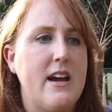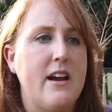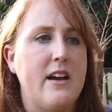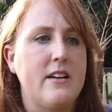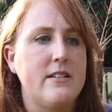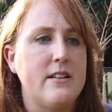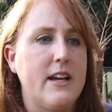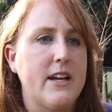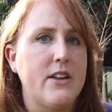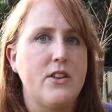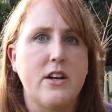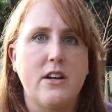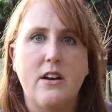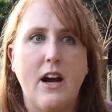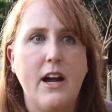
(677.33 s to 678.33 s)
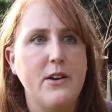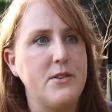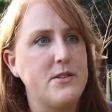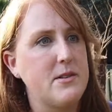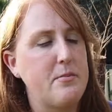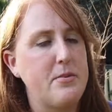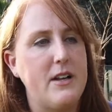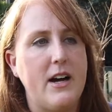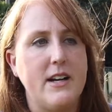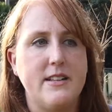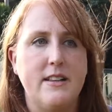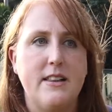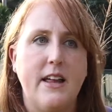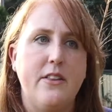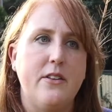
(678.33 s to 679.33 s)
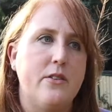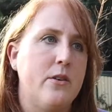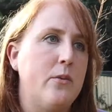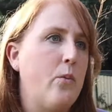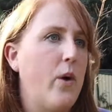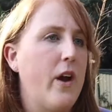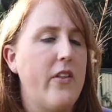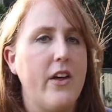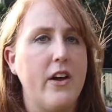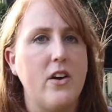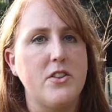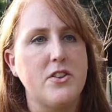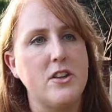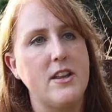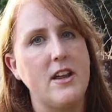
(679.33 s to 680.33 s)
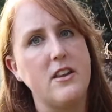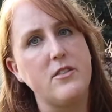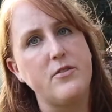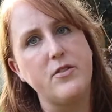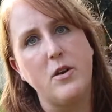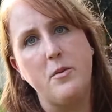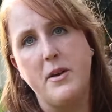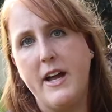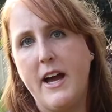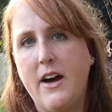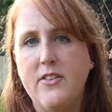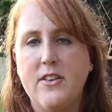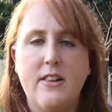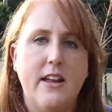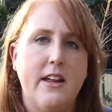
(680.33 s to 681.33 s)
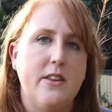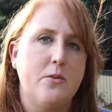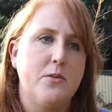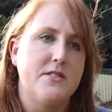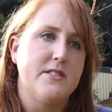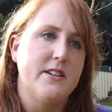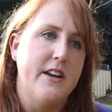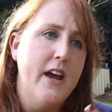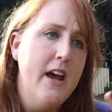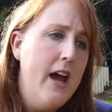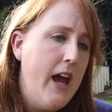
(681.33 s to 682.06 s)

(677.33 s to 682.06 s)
and like the guy who supplied the leather and where they got the leather from and how the leather was done